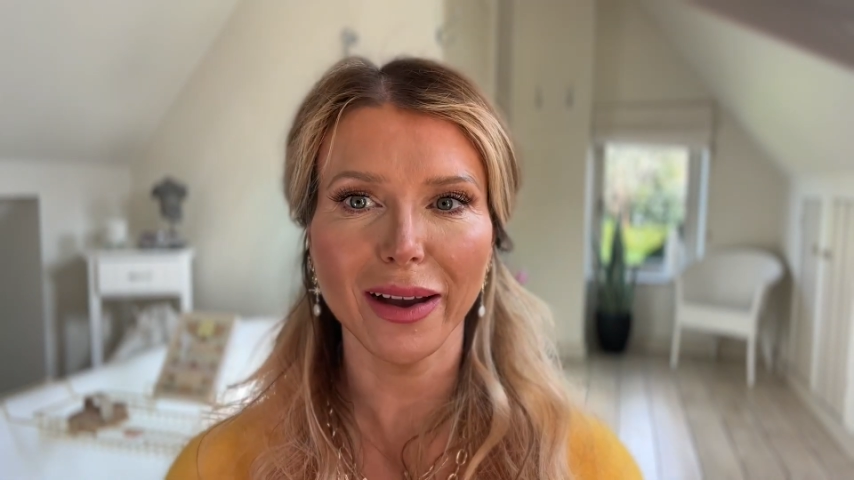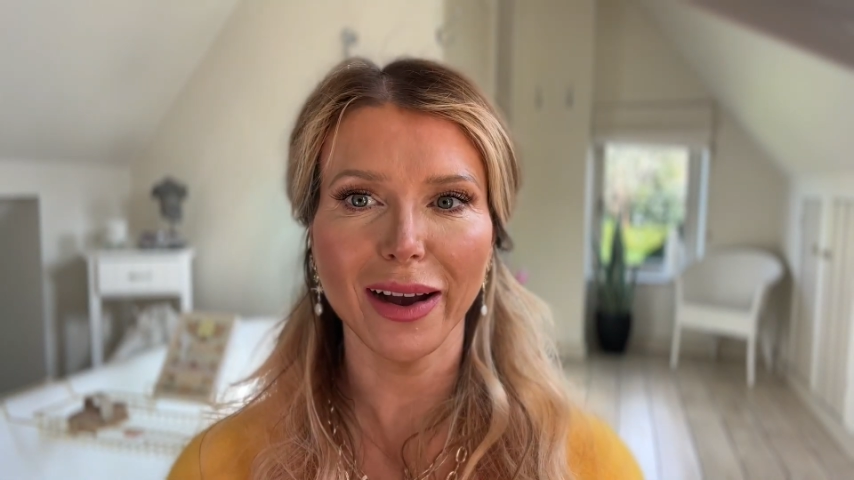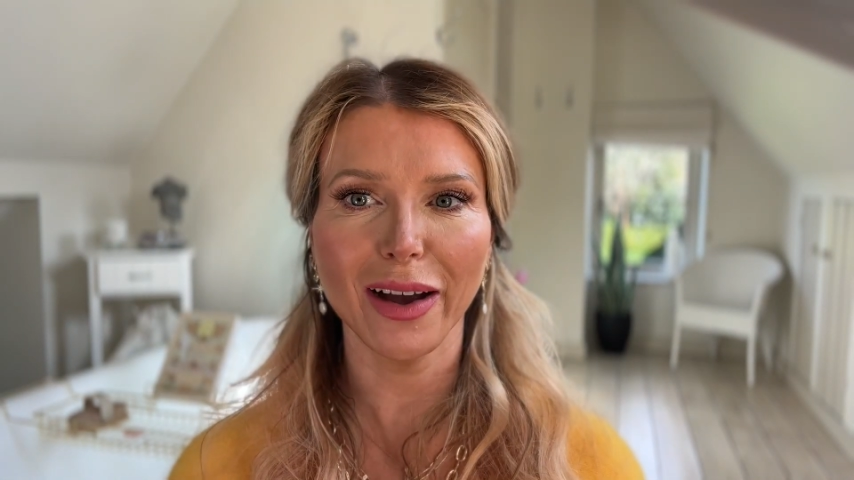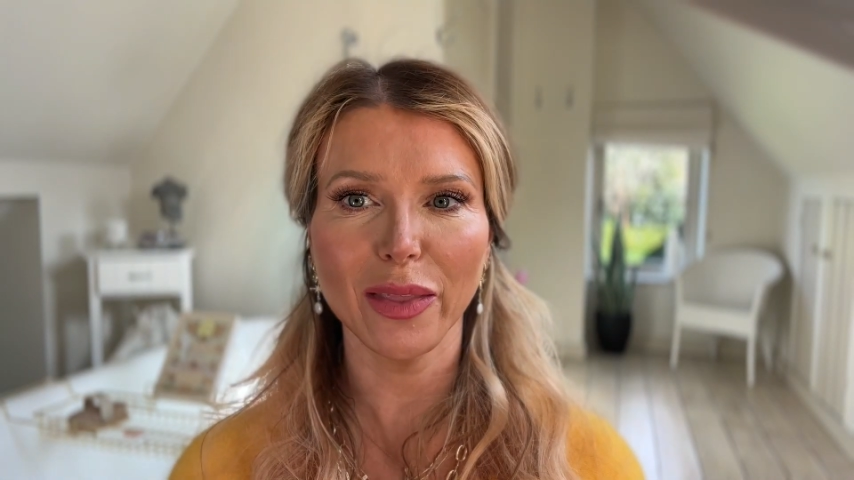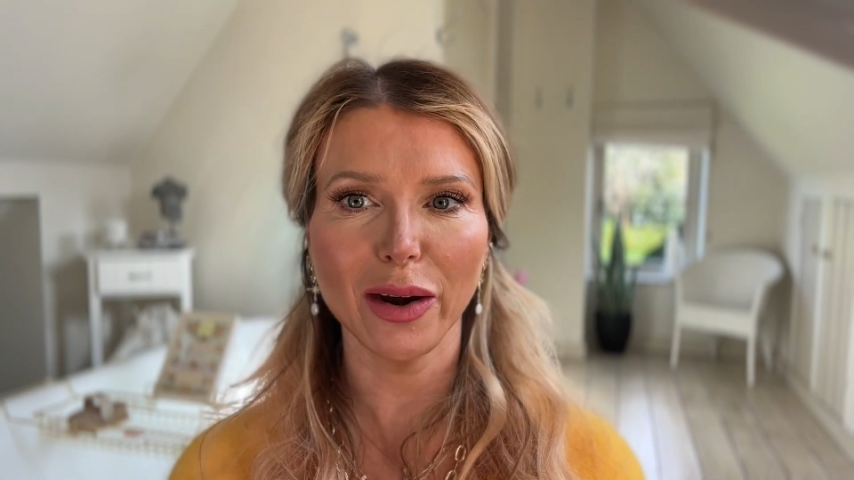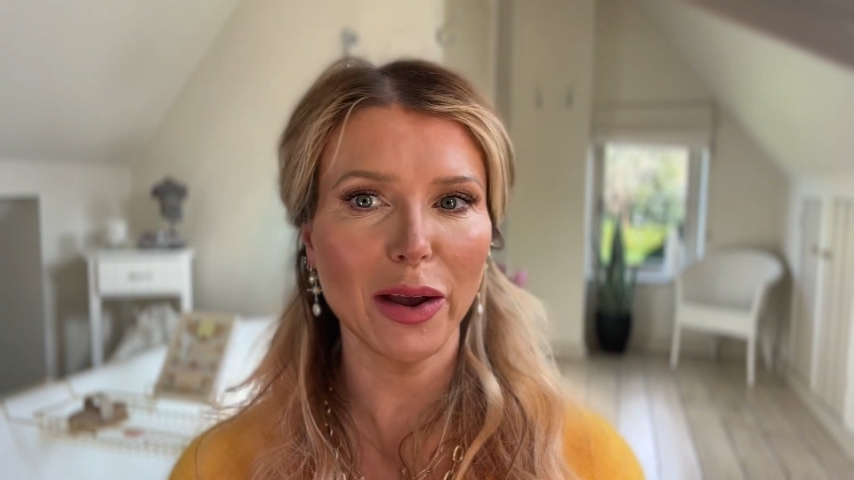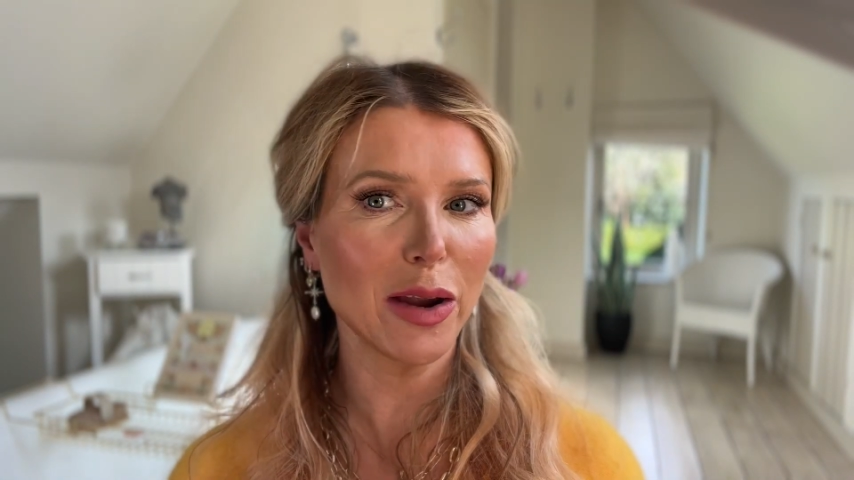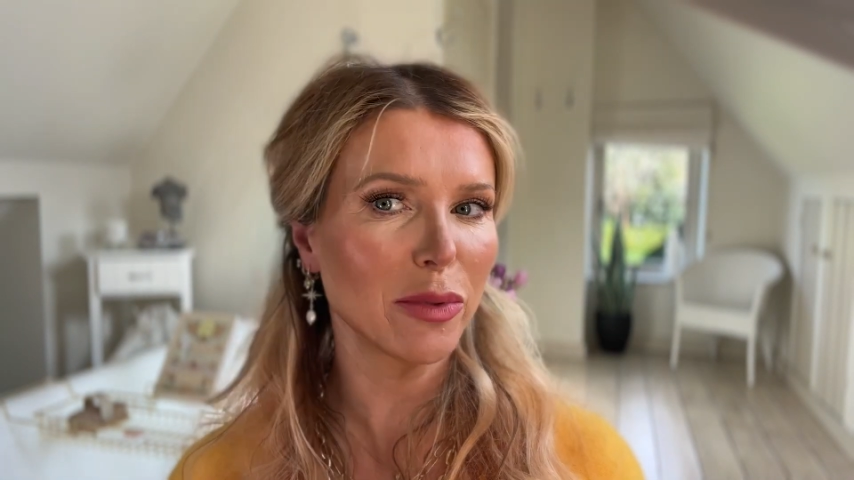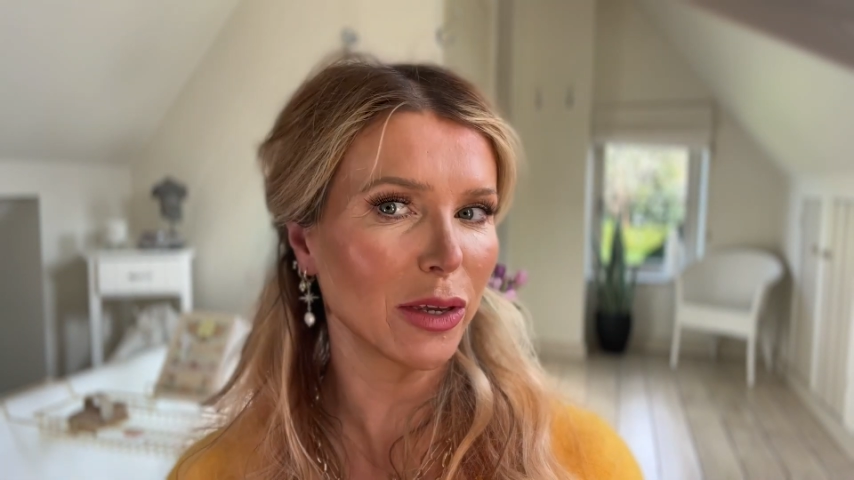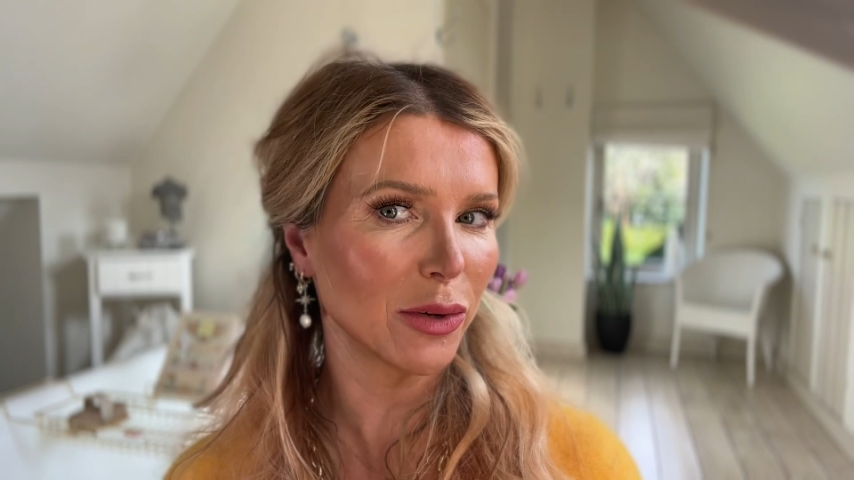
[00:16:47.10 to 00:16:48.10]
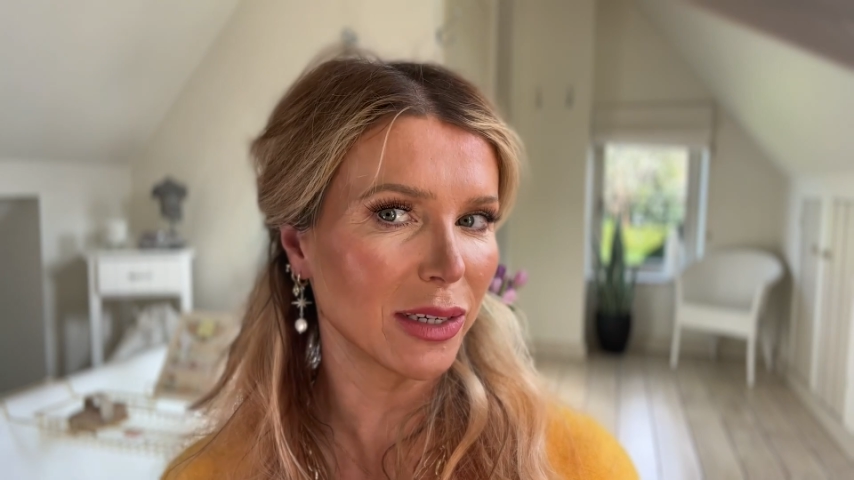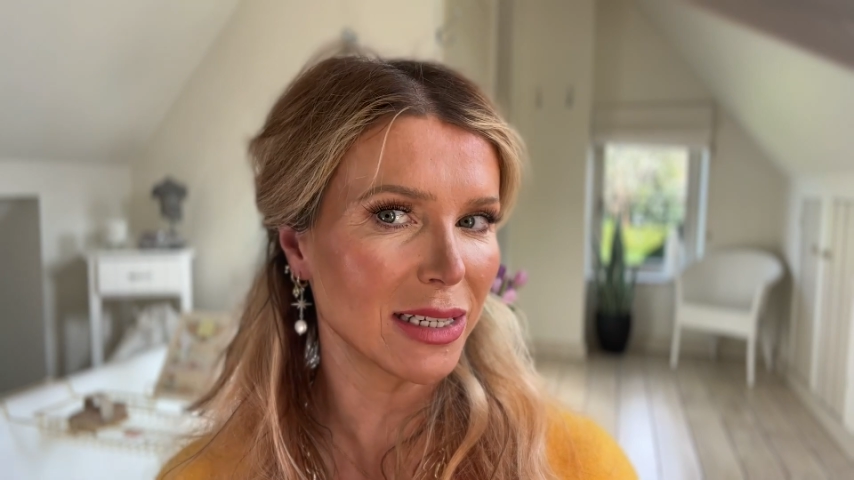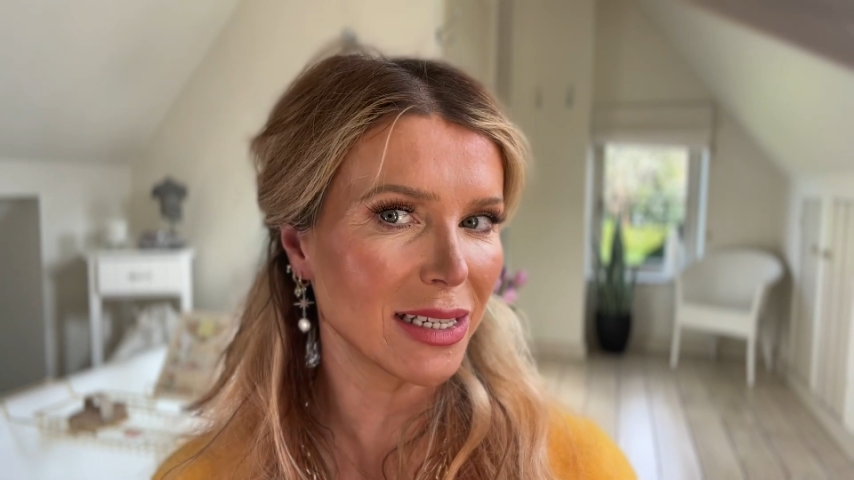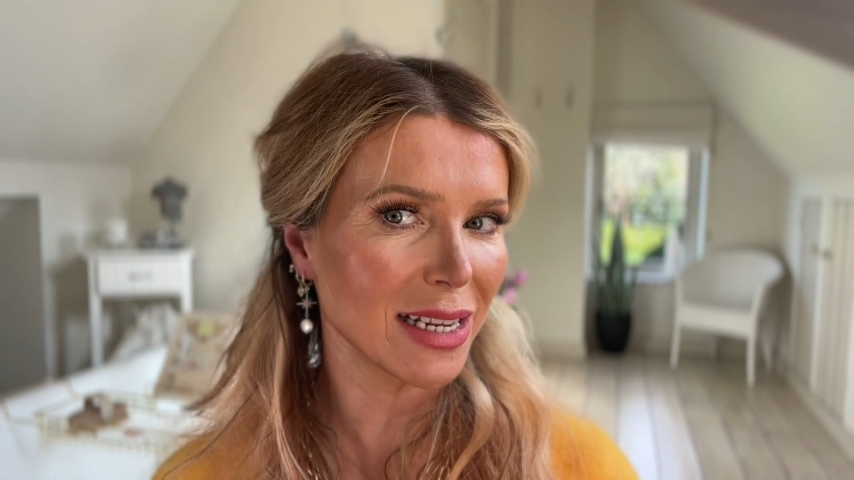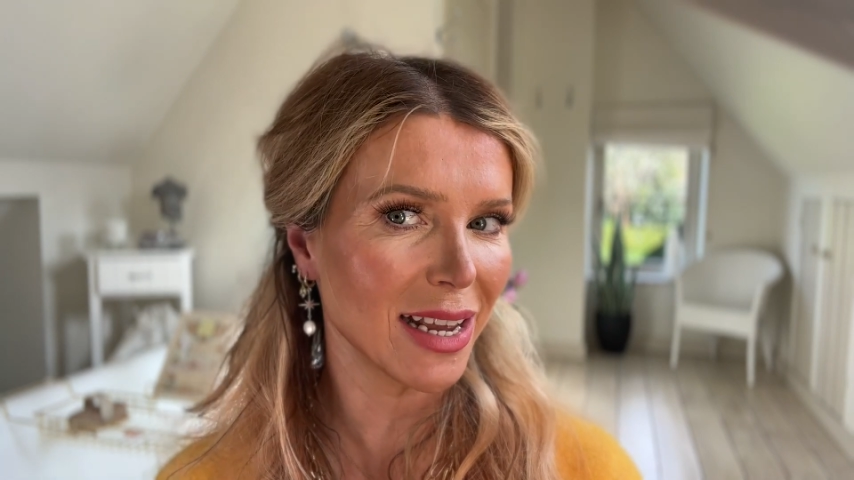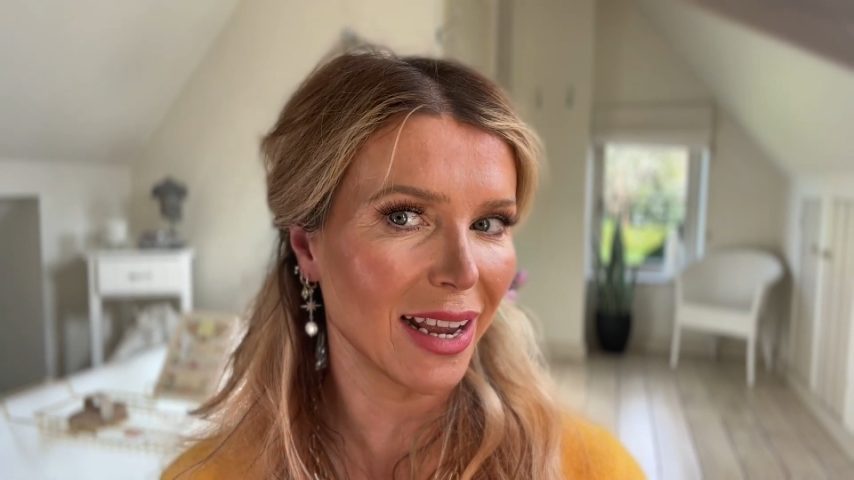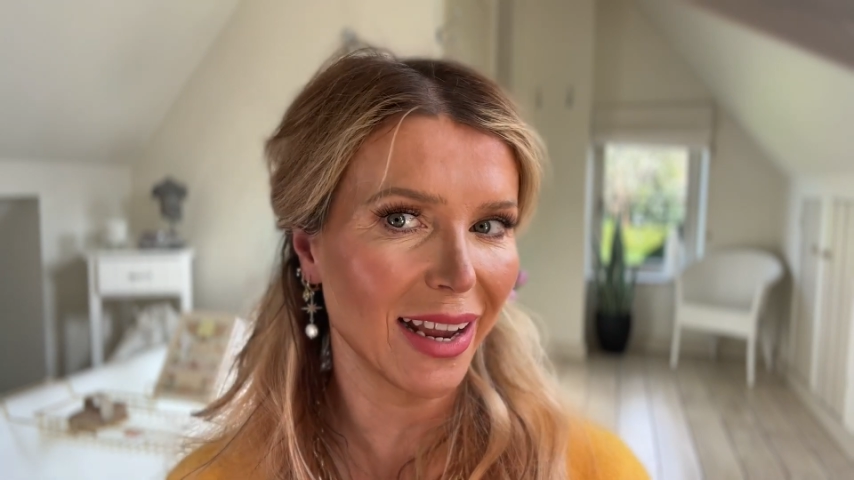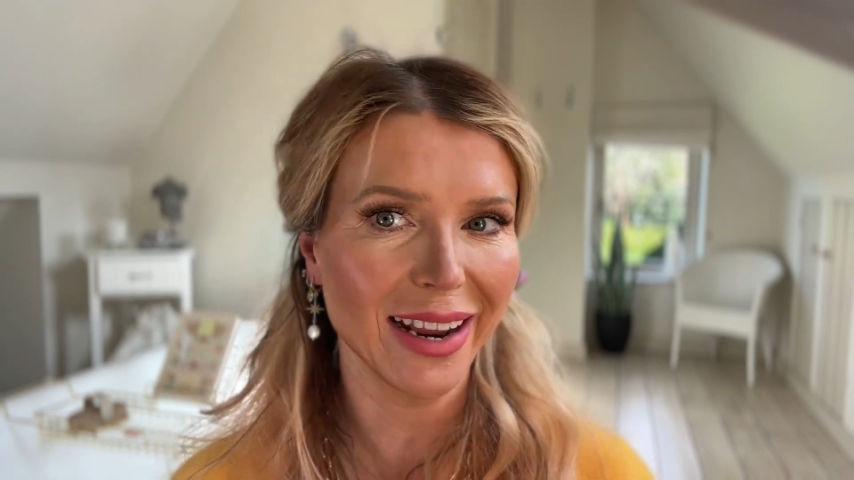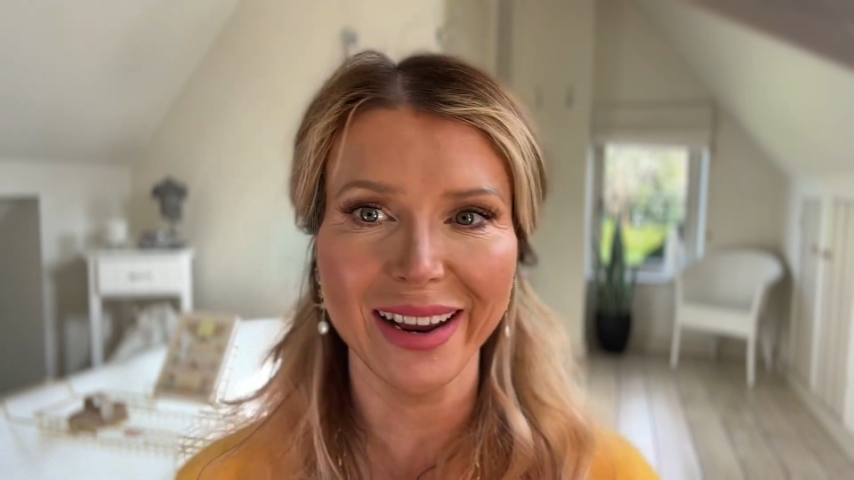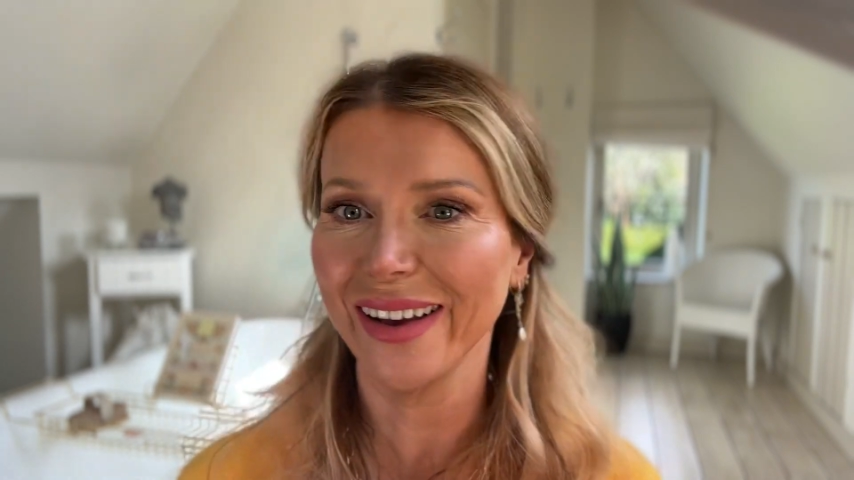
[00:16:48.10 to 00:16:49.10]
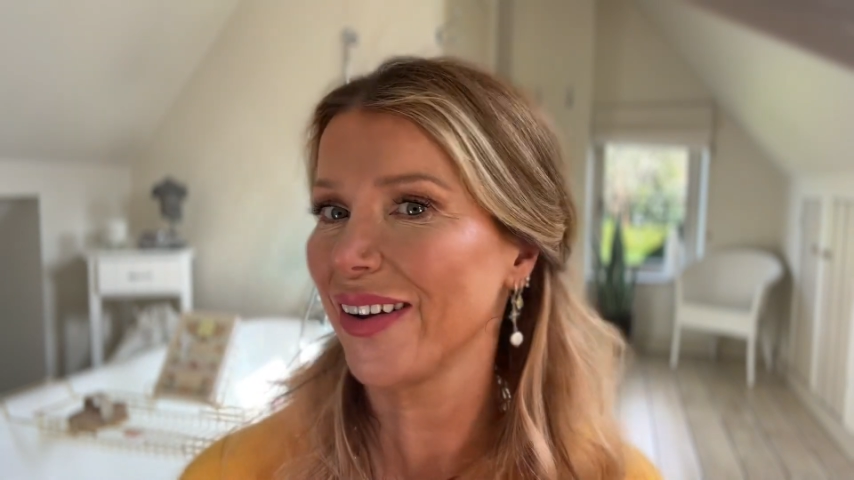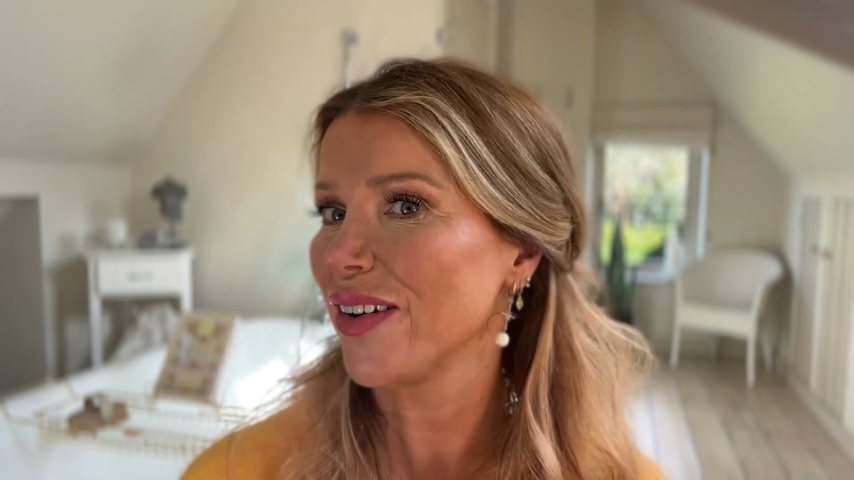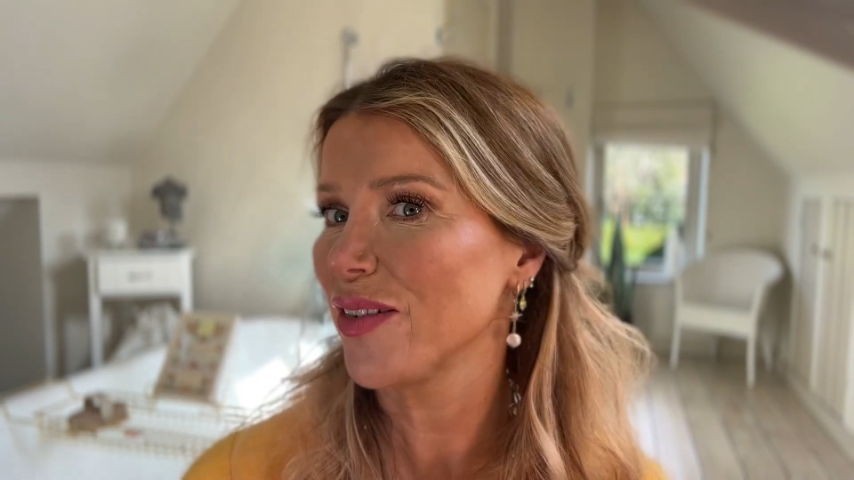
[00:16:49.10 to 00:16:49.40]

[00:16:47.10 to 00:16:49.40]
And then I hope that you can see,